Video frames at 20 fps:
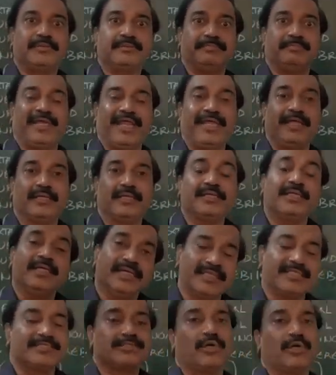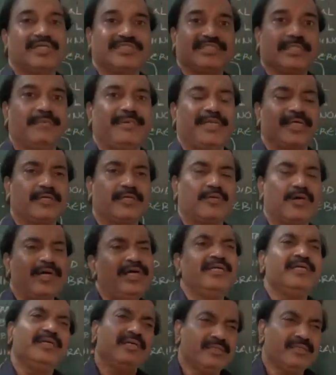brain. It is called
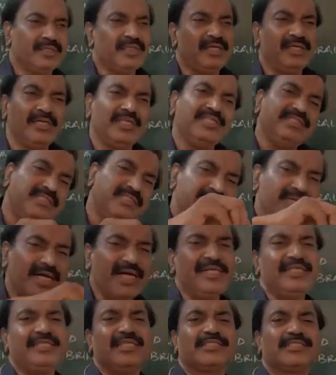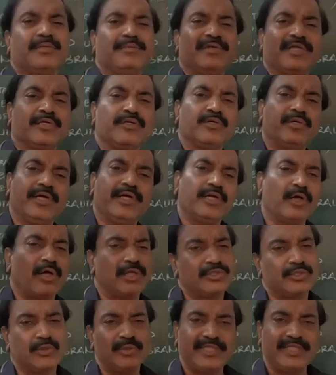subarachnoid. Inside the subarachnoid
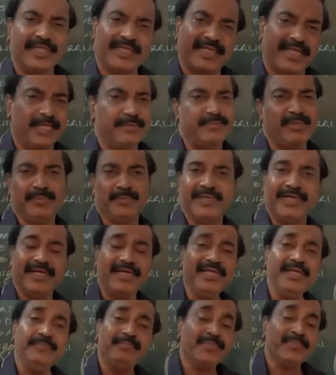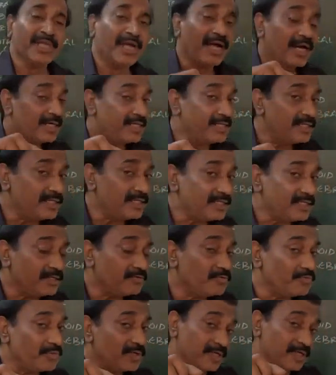also they can be bleeding, and
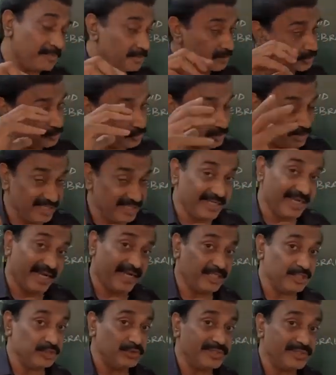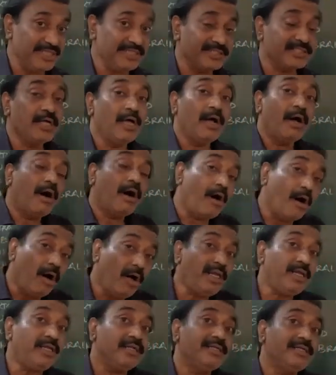in head injuries
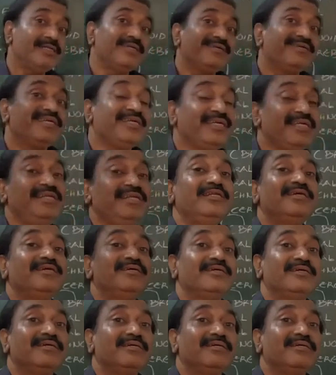or in